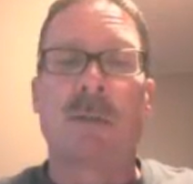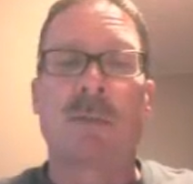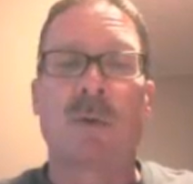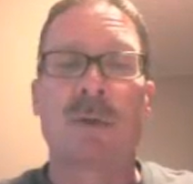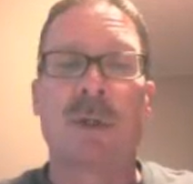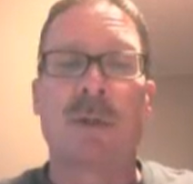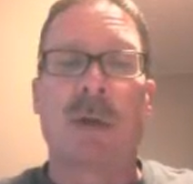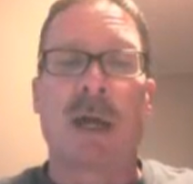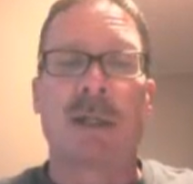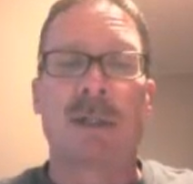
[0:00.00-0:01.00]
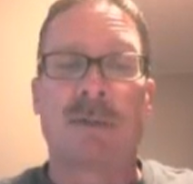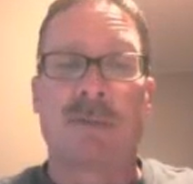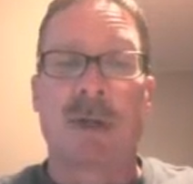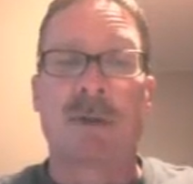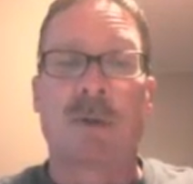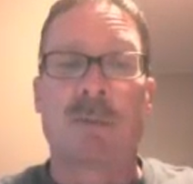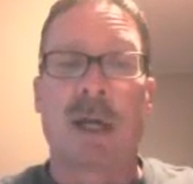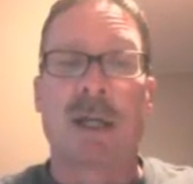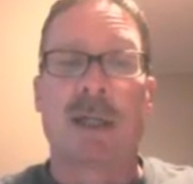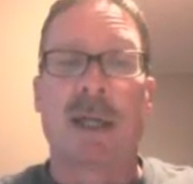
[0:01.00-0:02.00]
portion of the body is the ventral
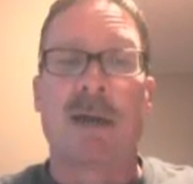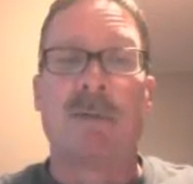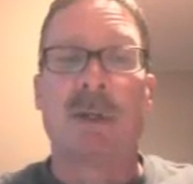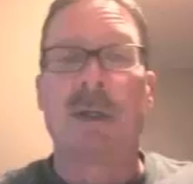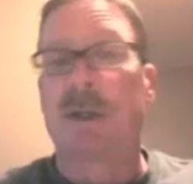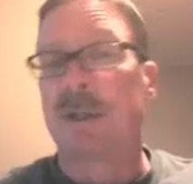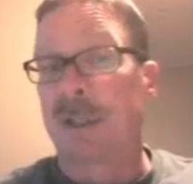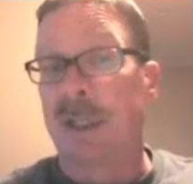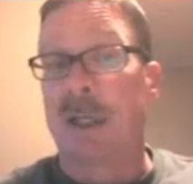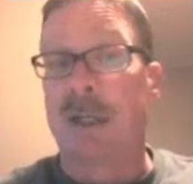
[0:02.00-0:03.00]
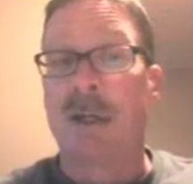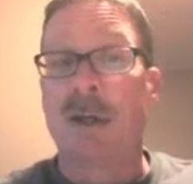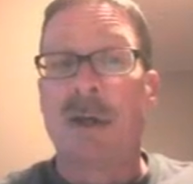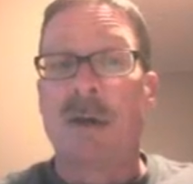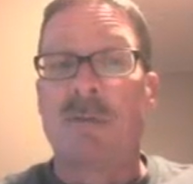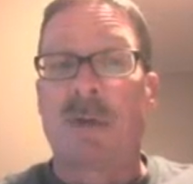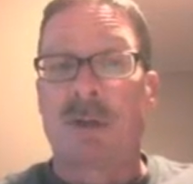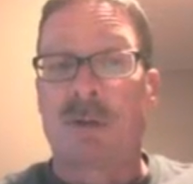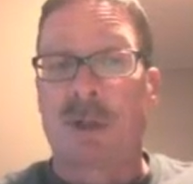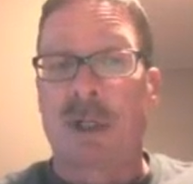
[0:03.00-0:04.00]
body cavity, because again,
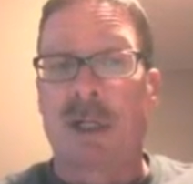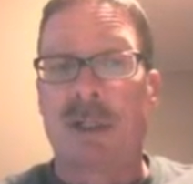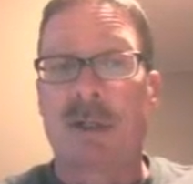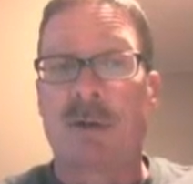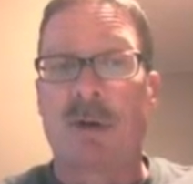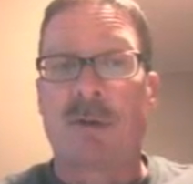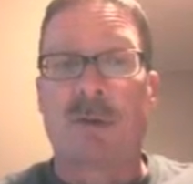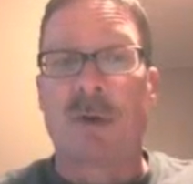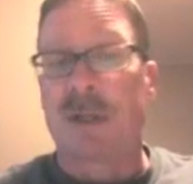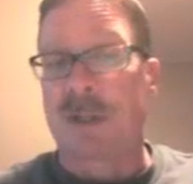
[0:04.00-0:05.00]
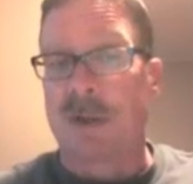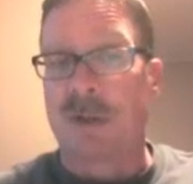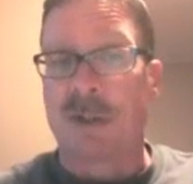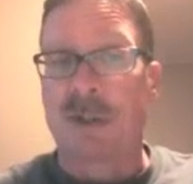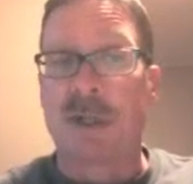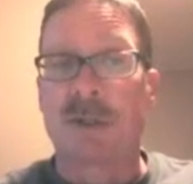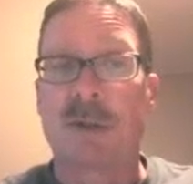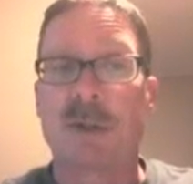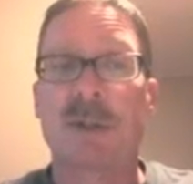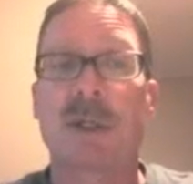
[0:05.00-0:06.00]
ventral and anterior for us is
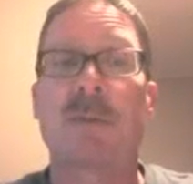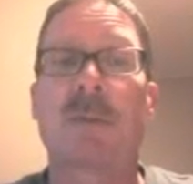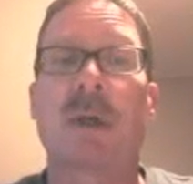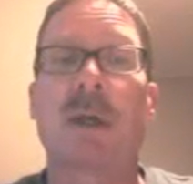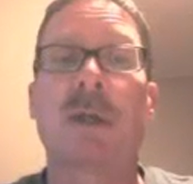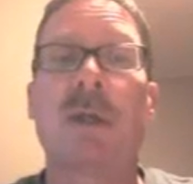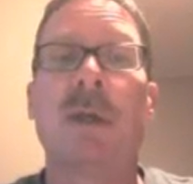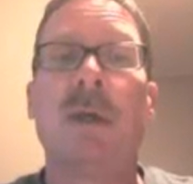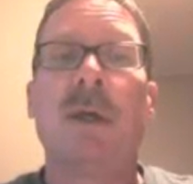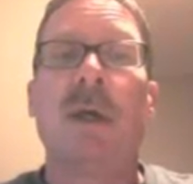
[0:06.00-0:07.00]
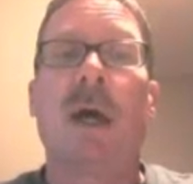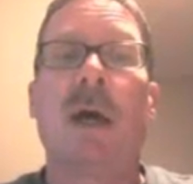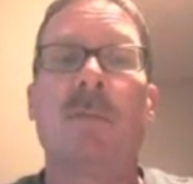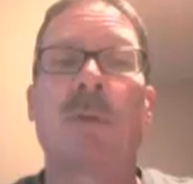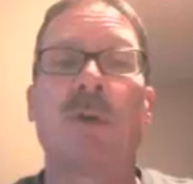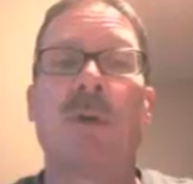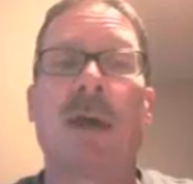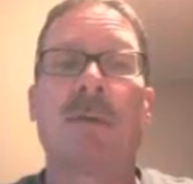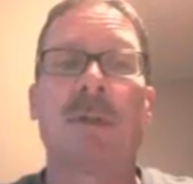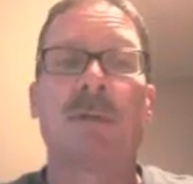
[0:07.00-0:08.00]
essentially the same thing. But you
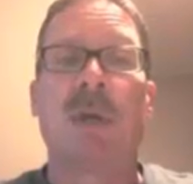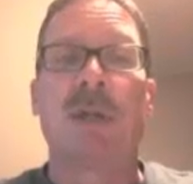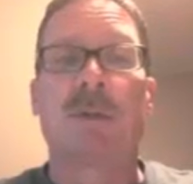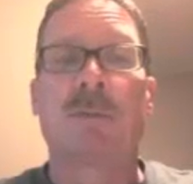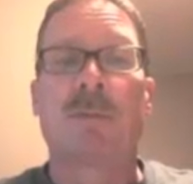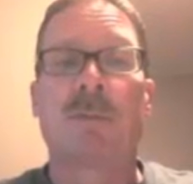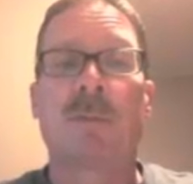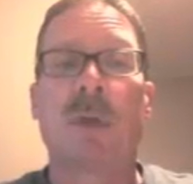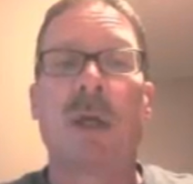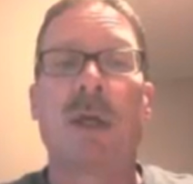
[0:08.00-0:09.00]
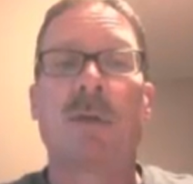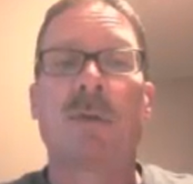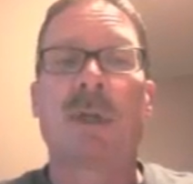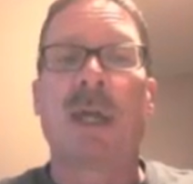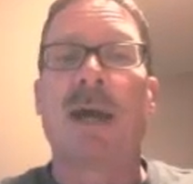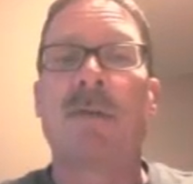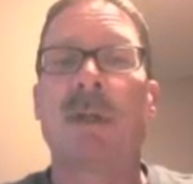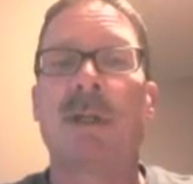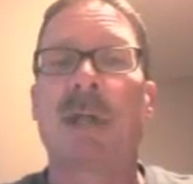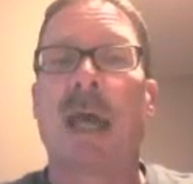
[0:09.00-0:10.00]
have these major
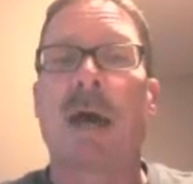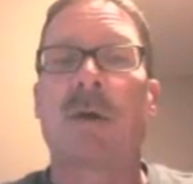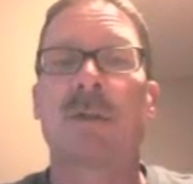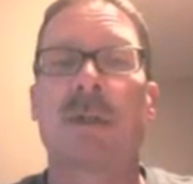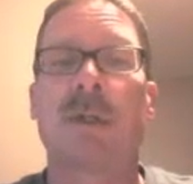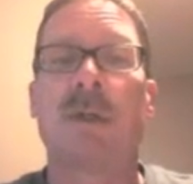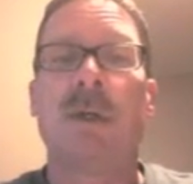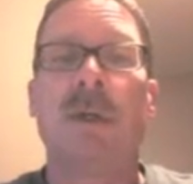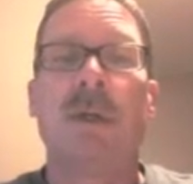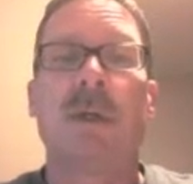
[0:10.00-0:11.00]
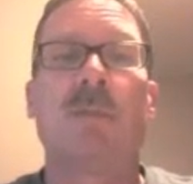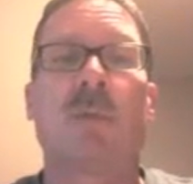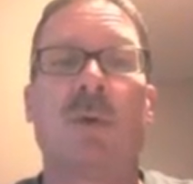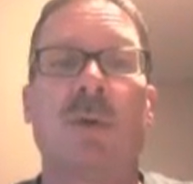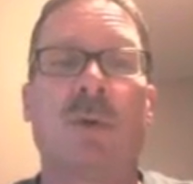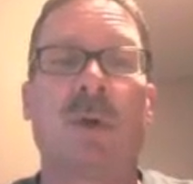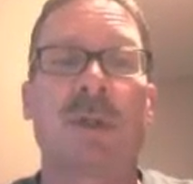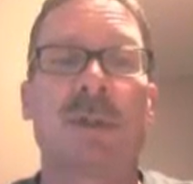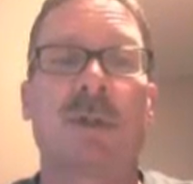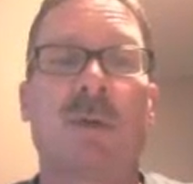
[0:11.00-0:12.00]
cavities housing important
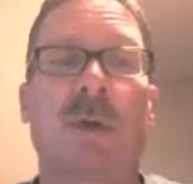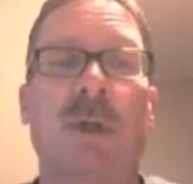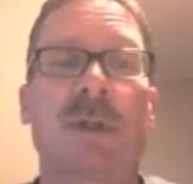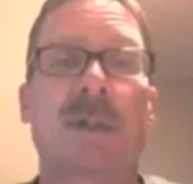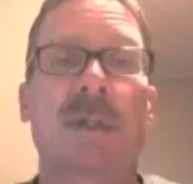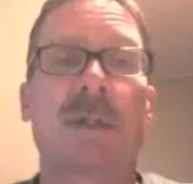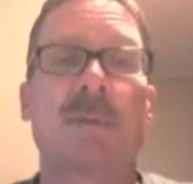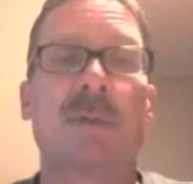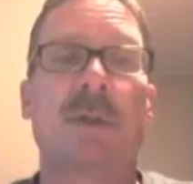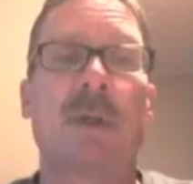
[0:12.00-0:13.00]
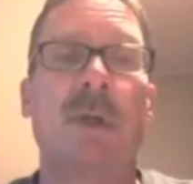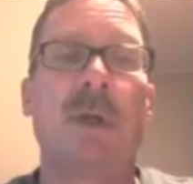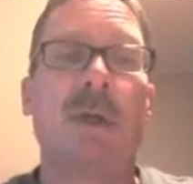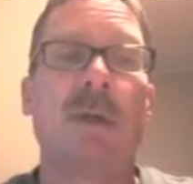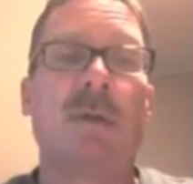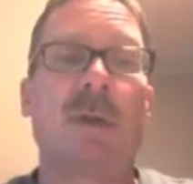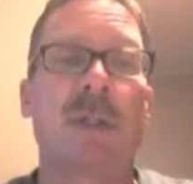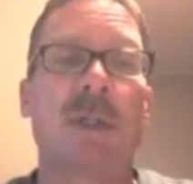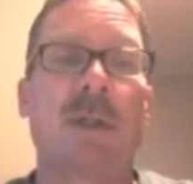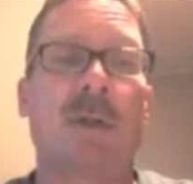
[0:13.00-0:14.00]
organs and organ systems. You can
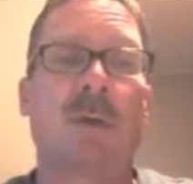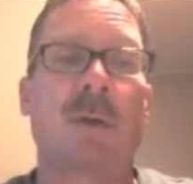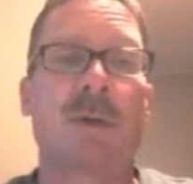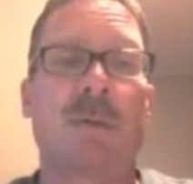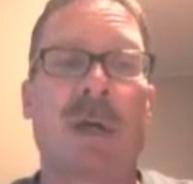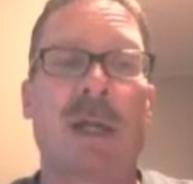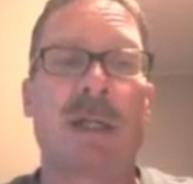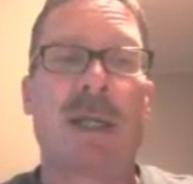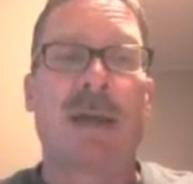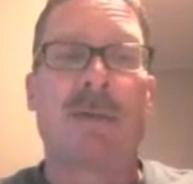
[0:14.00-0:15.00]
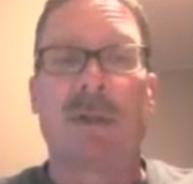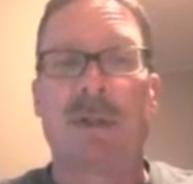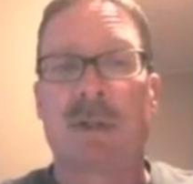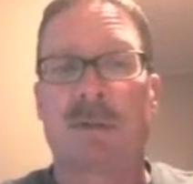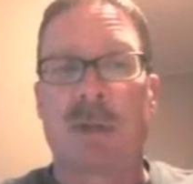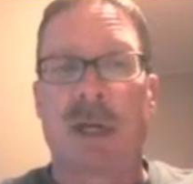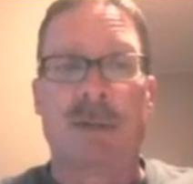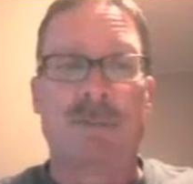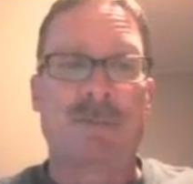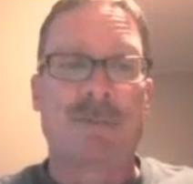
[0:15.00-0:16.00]
see the dorsal body cavity just by,